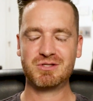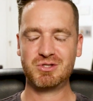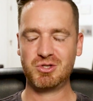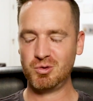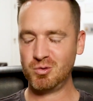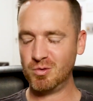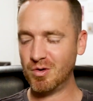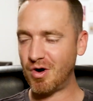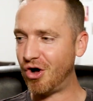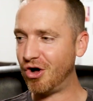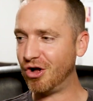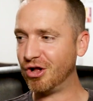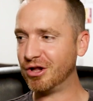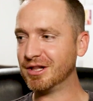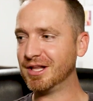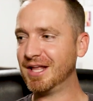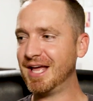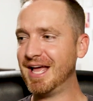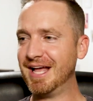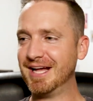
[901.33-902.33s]
to
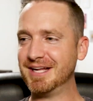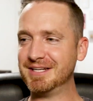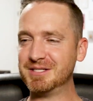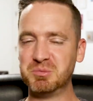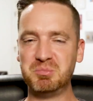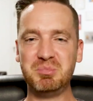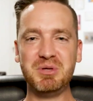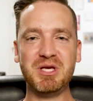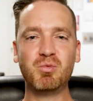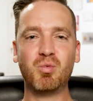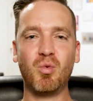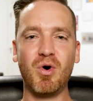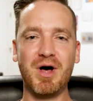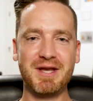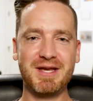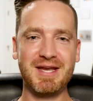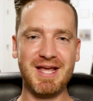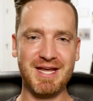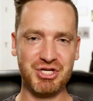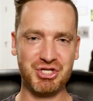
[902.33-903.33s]
all and be
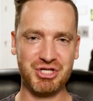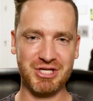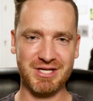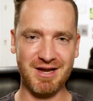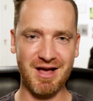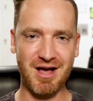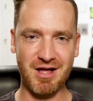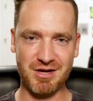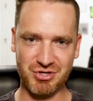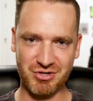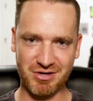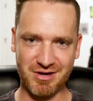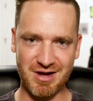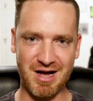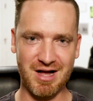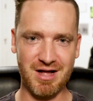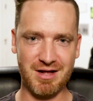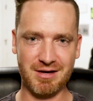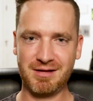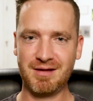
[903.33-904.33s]
one nation under
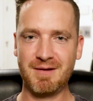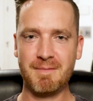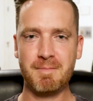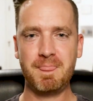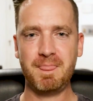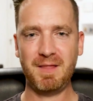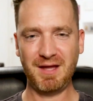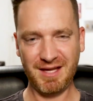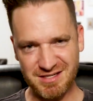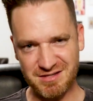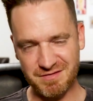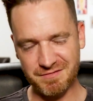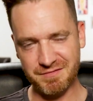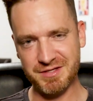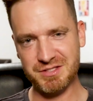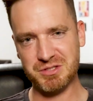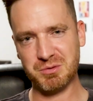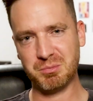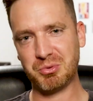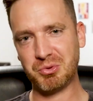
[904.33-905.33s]
God,
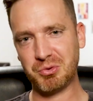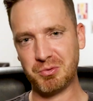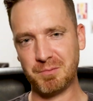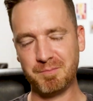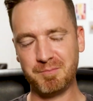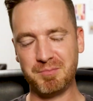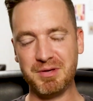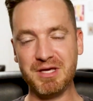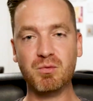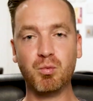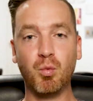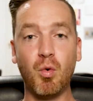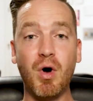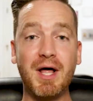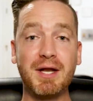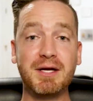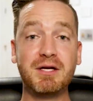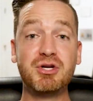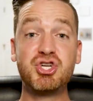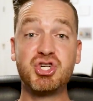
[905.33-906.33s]
indivisible. Be
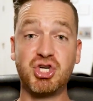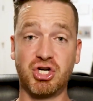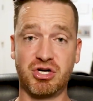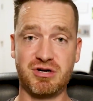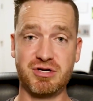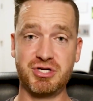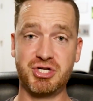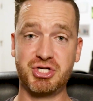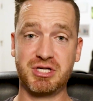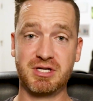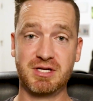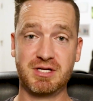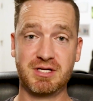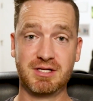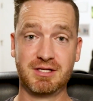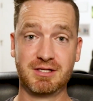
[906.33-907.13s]
one church,